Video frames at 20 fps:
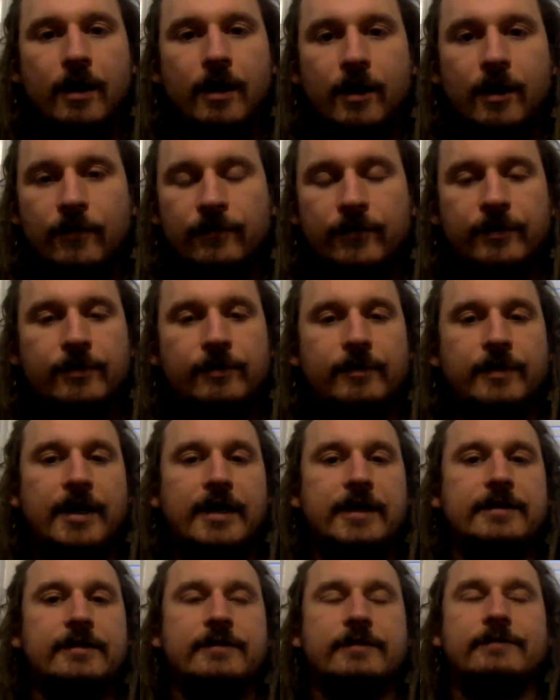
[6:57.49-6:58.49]
over
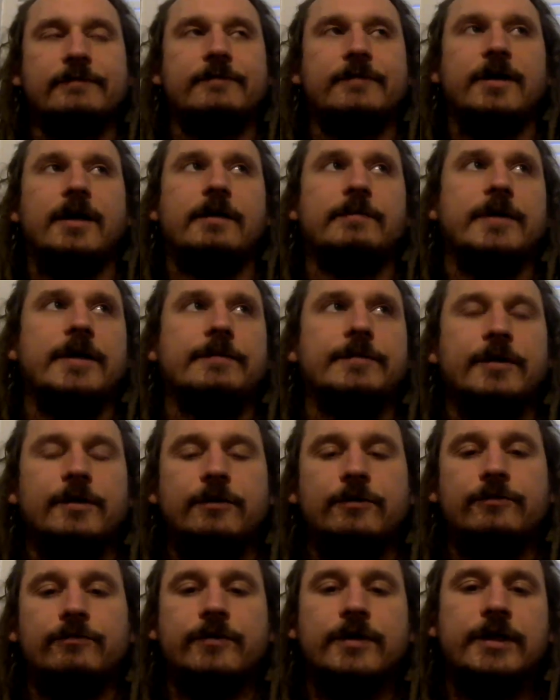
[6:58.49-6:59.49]
like maybe
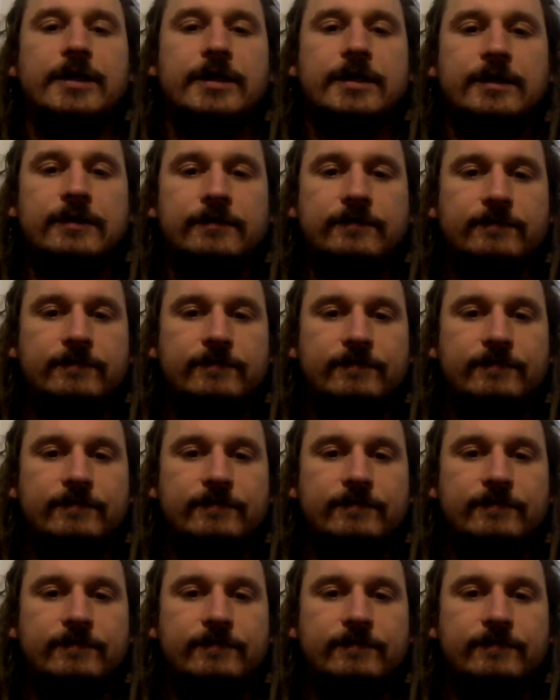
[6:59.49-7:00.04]
4